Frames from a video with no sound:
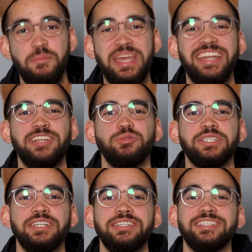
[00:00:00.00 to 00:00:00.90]
making it
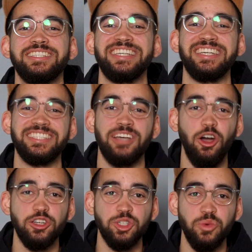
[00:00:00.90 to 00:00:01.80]
resilient against
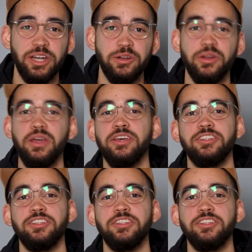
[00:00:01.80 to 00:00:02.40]
arch weather,